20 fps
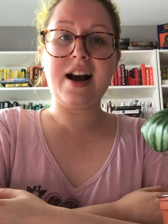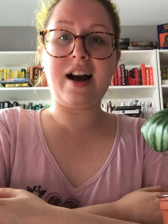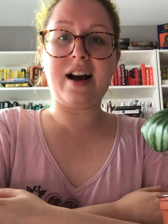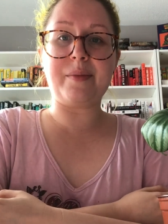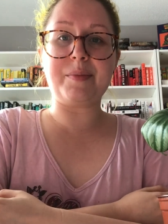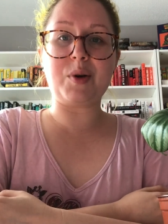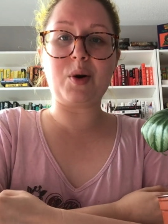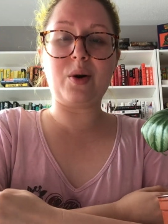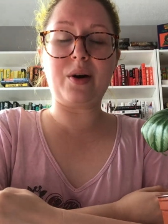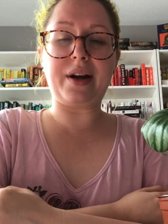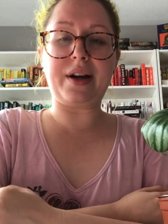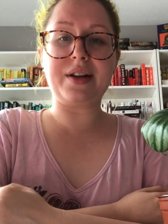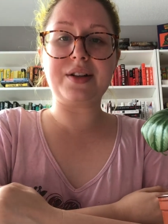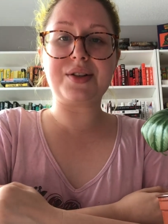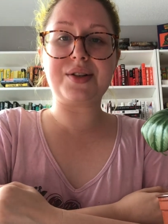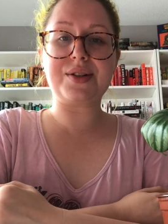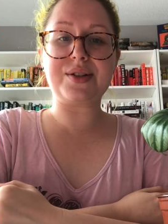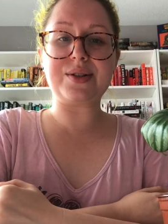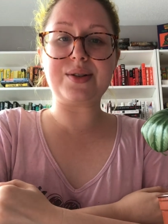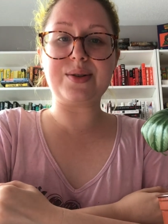I'm
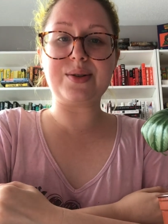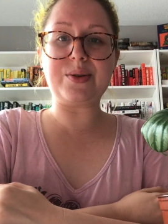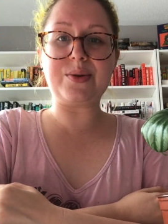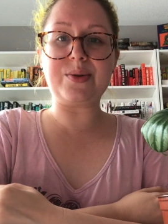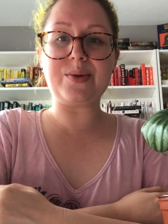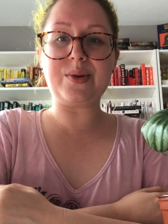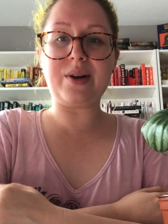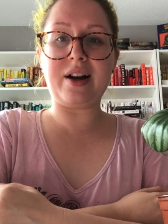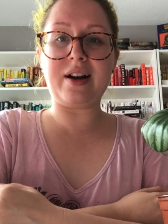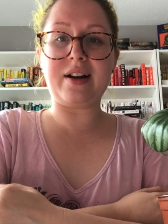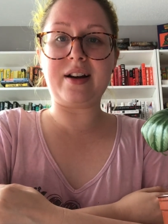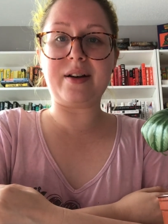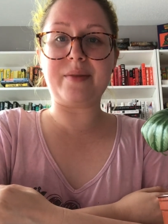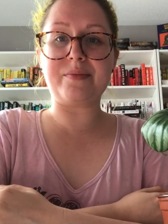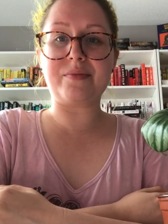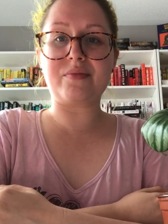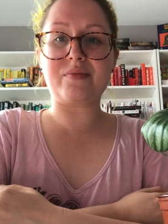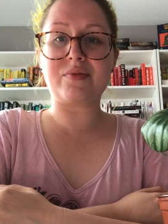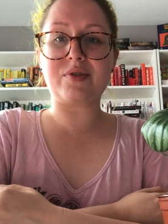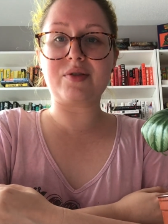going to
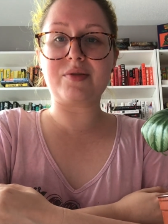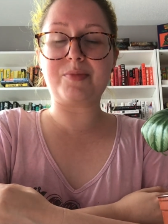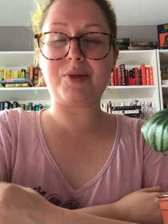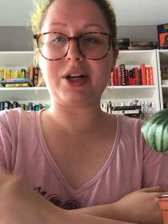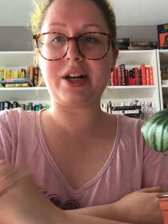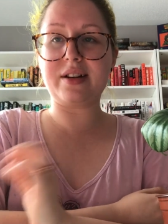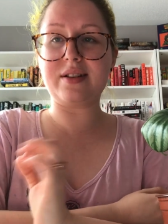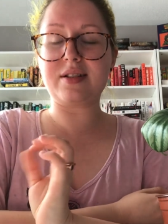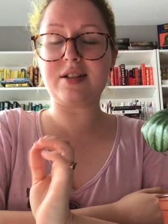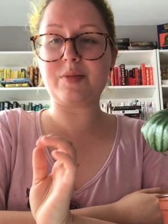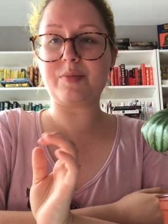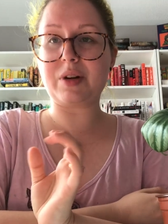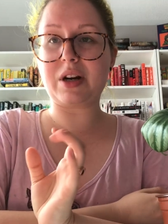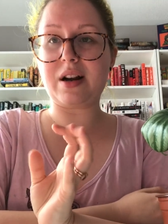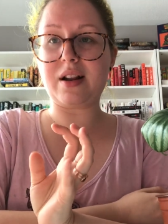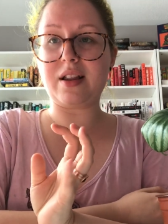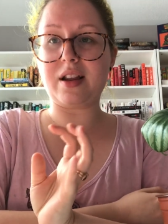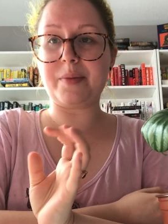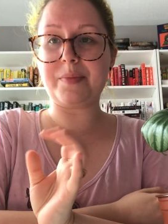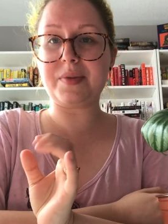um, put in some
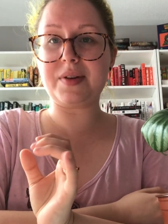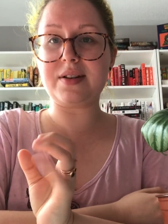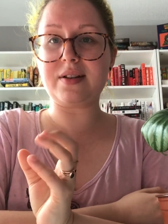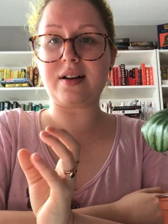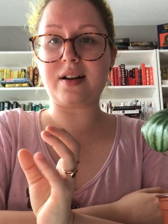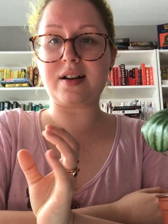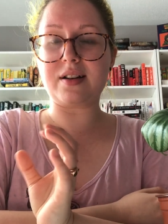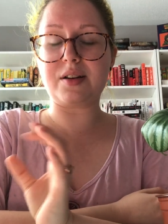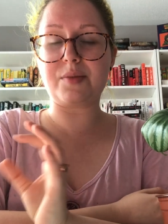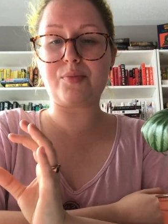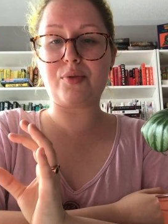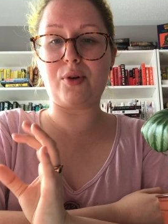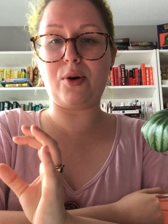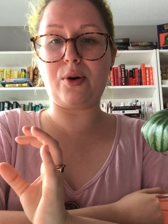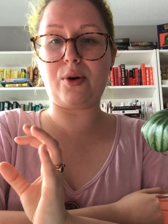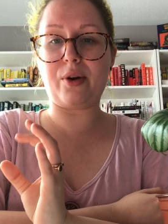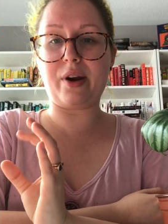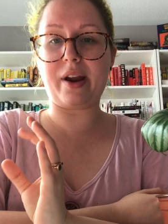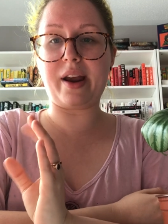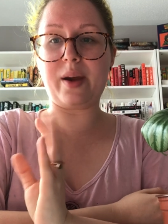clips because
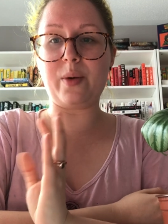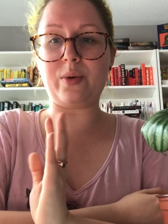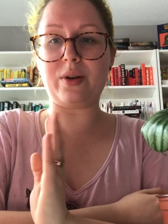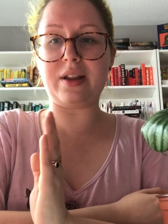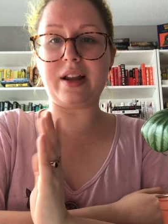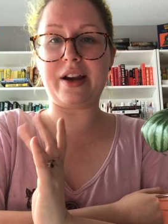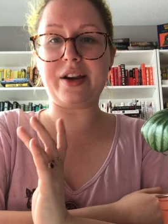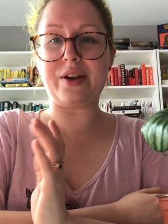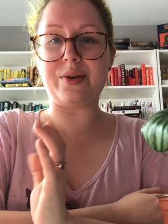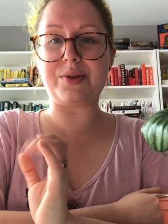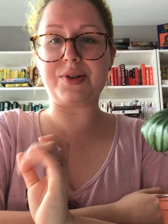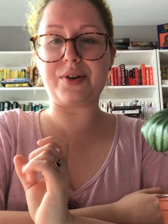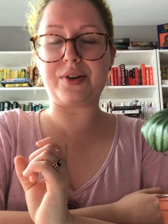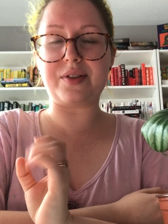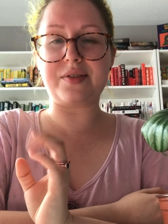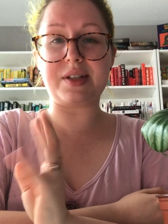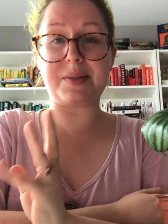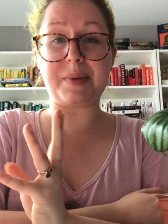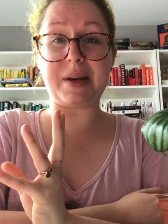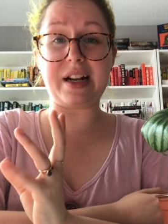Procreate will let you sort
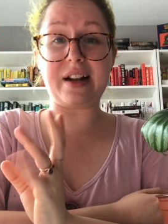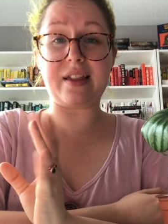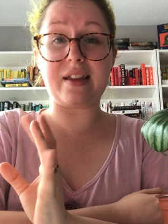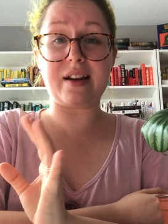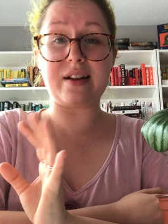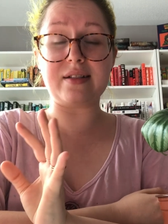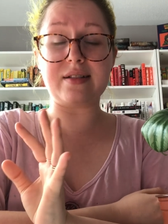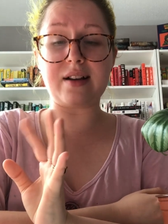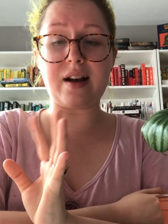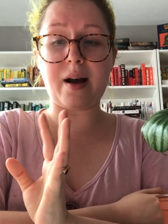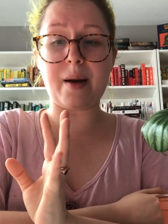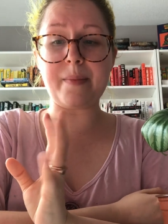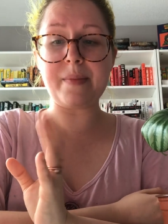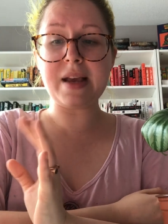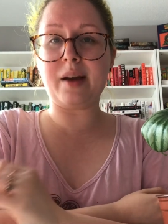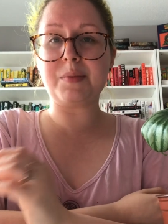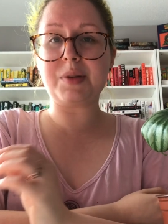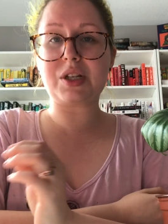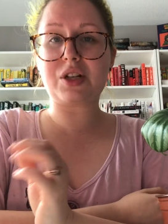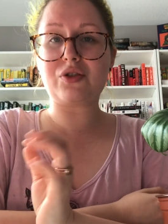of speed things up.
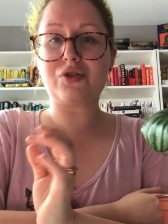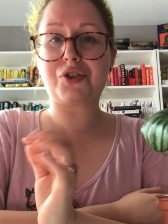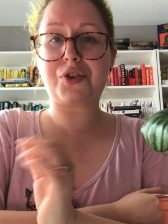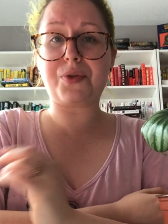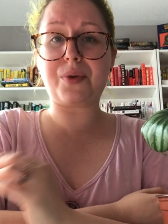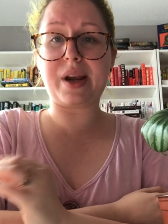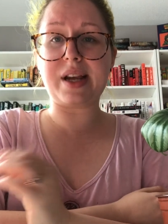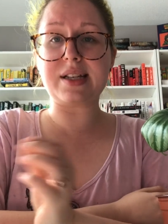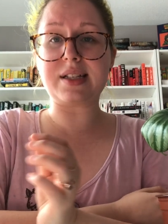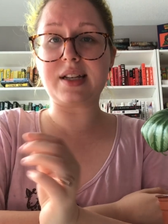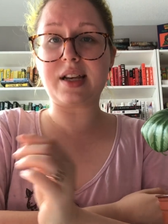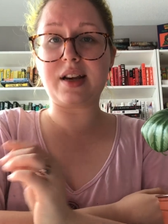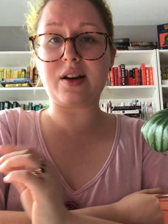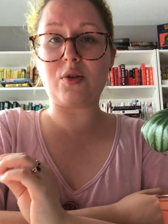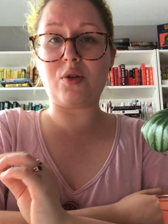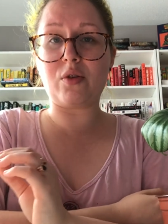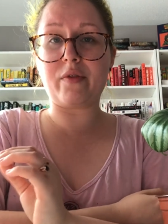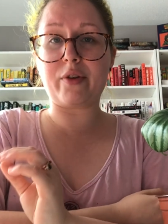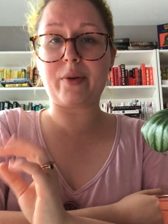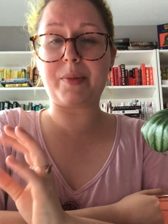I'm still tracing
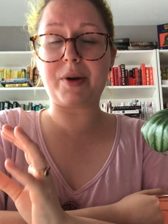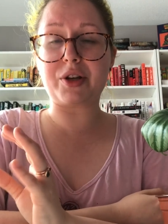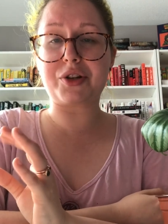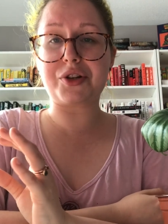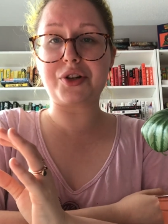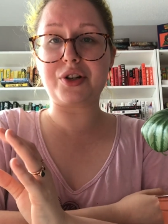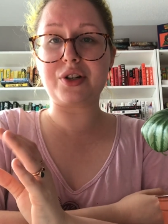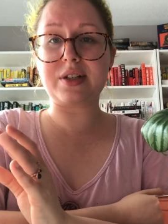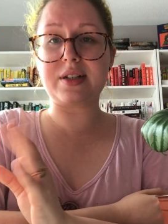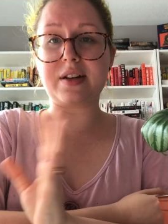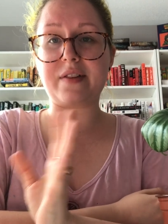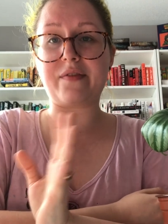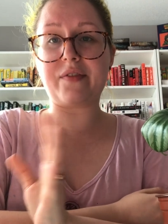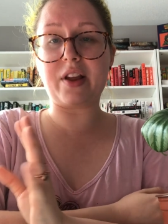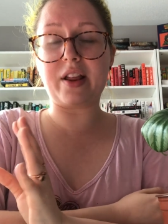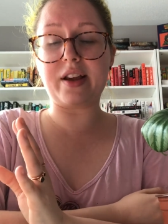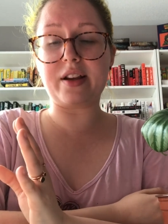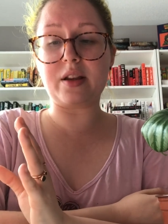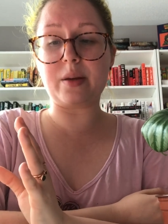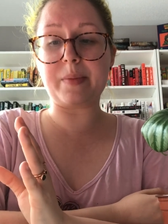over pictures and
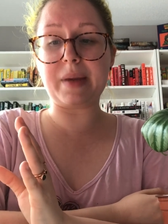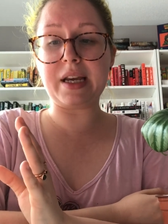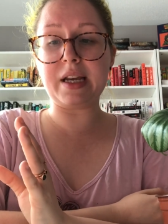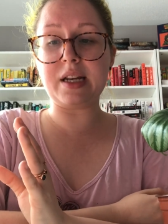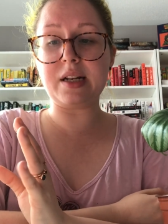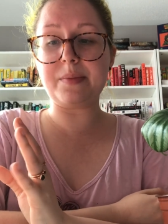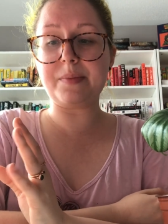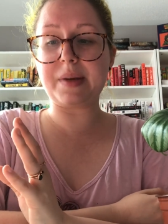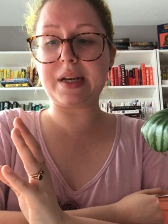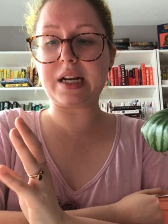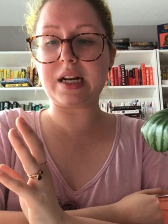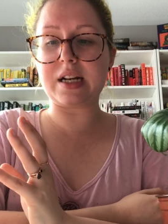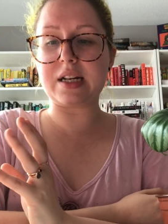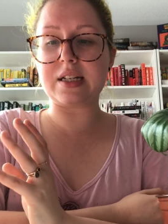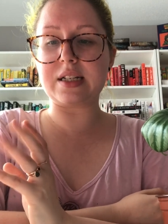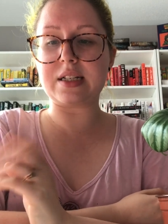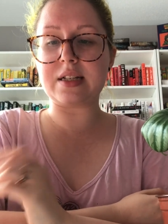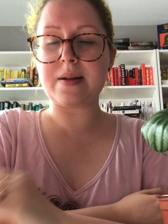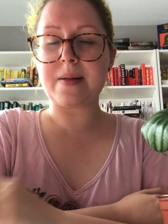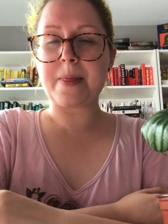filling them in
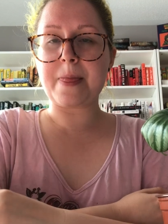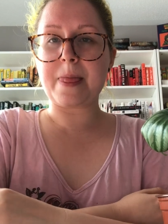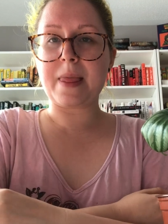because